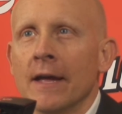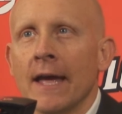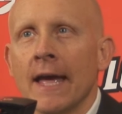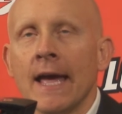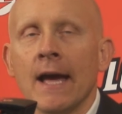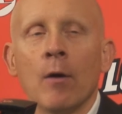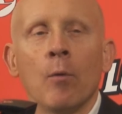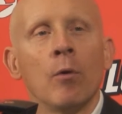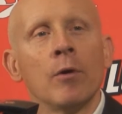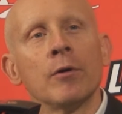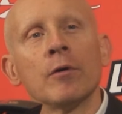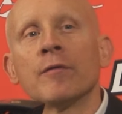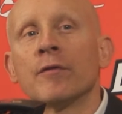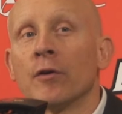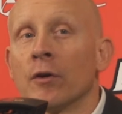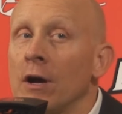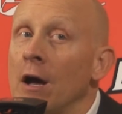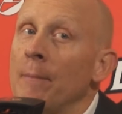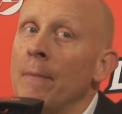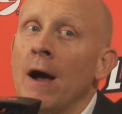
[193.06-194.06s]
hey, I wonder if
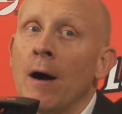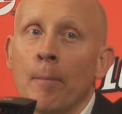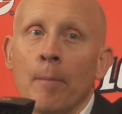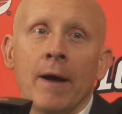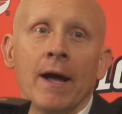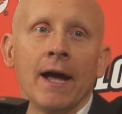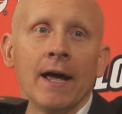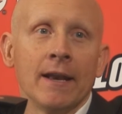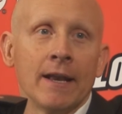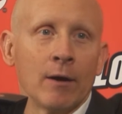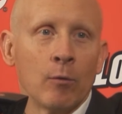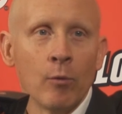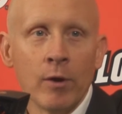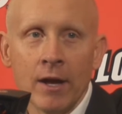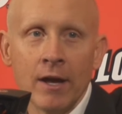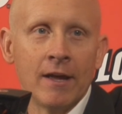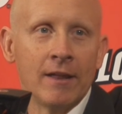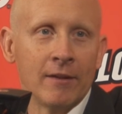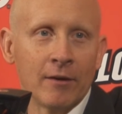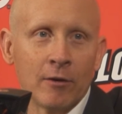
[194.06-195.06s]
they'll come out, man. Like,
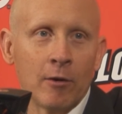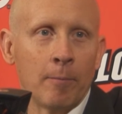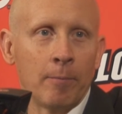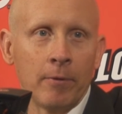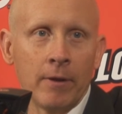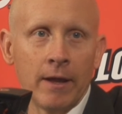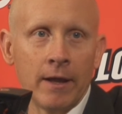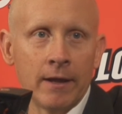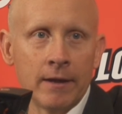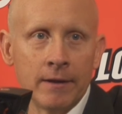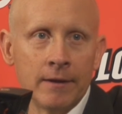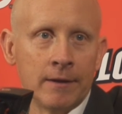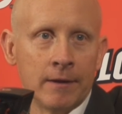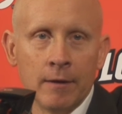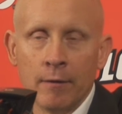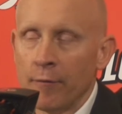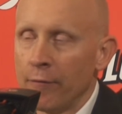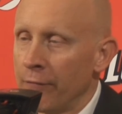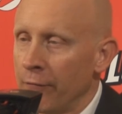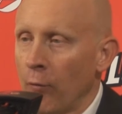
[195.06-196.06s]
they're going to play
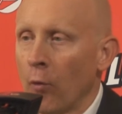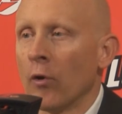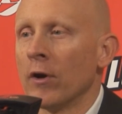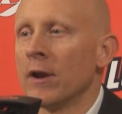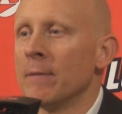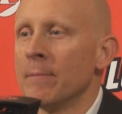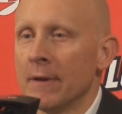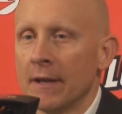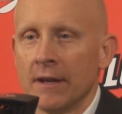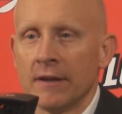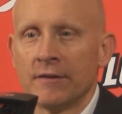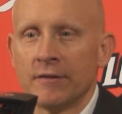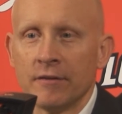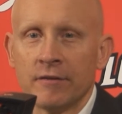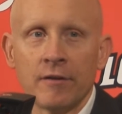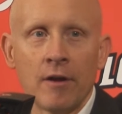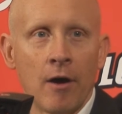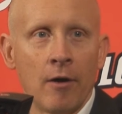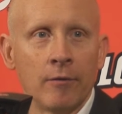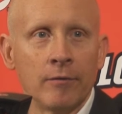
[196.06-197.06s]
40 minutes
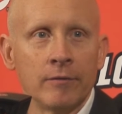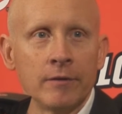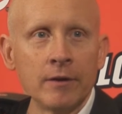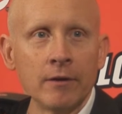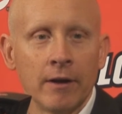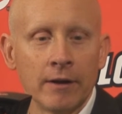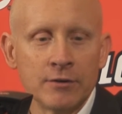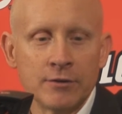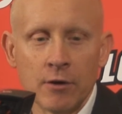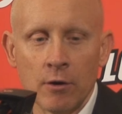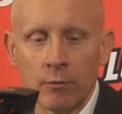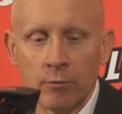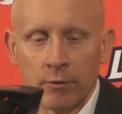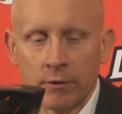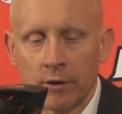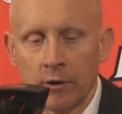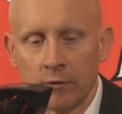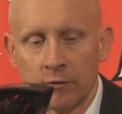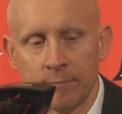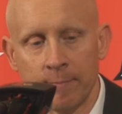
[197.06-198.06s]
of zone. You know, I joke
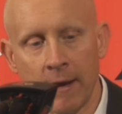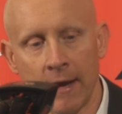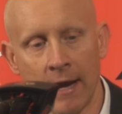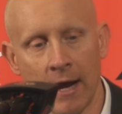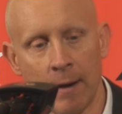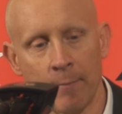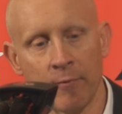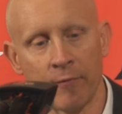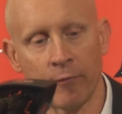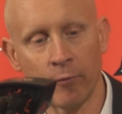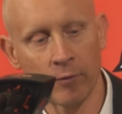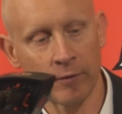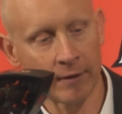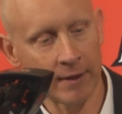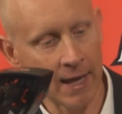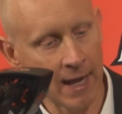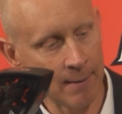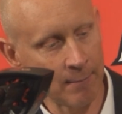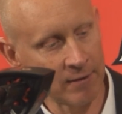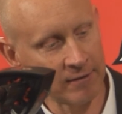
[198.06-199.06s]
with Coach Boeheim before the
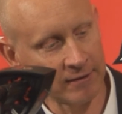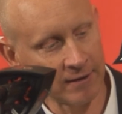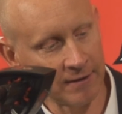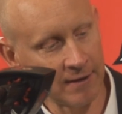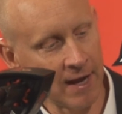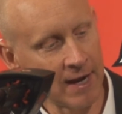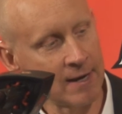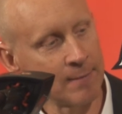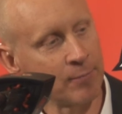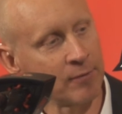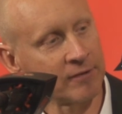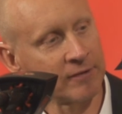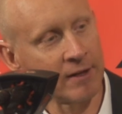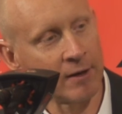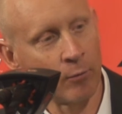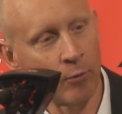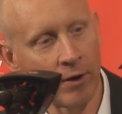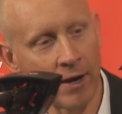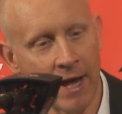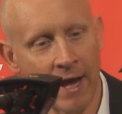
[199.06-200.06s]
game. I said
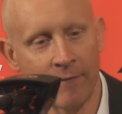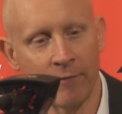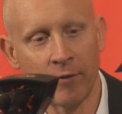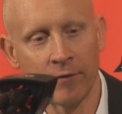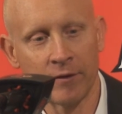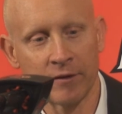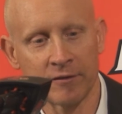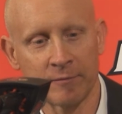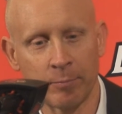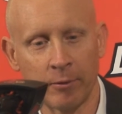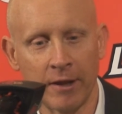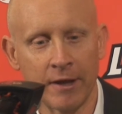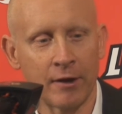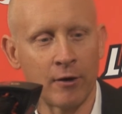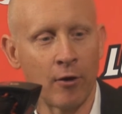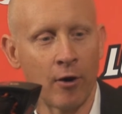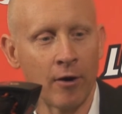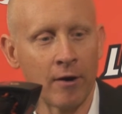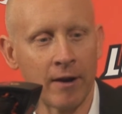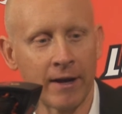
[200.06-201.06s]
90% of what I have on this play
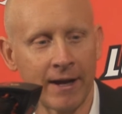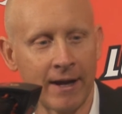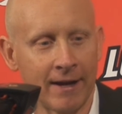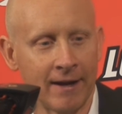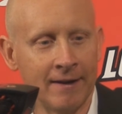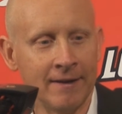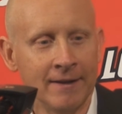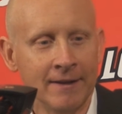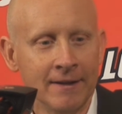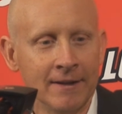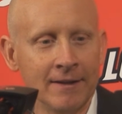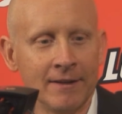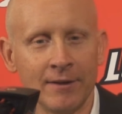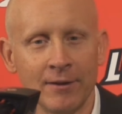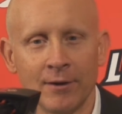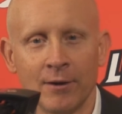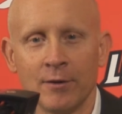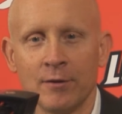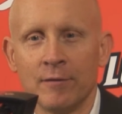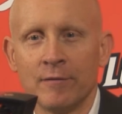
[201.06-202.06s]
card,
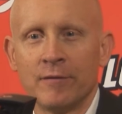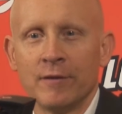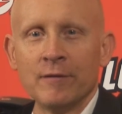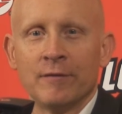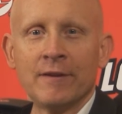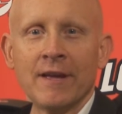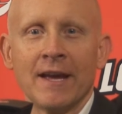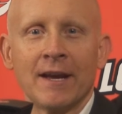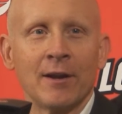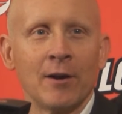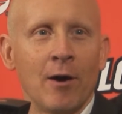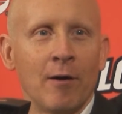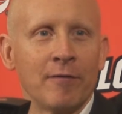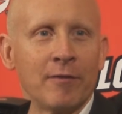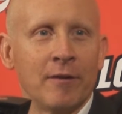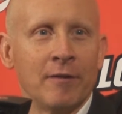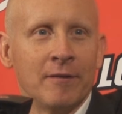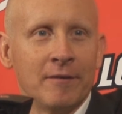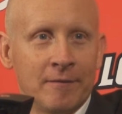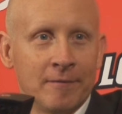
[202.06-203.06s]
you've taken
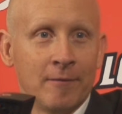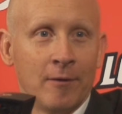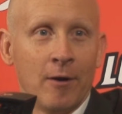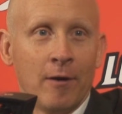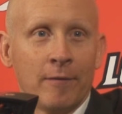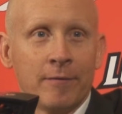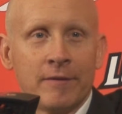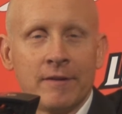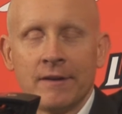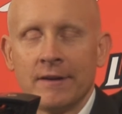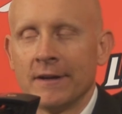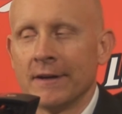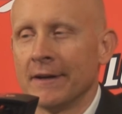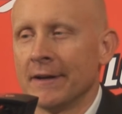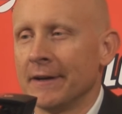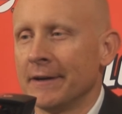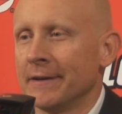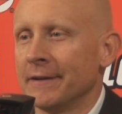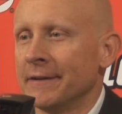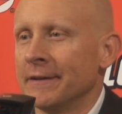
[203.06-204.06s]
off
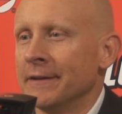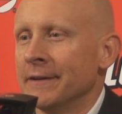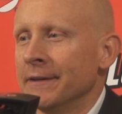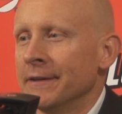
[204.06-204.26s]
the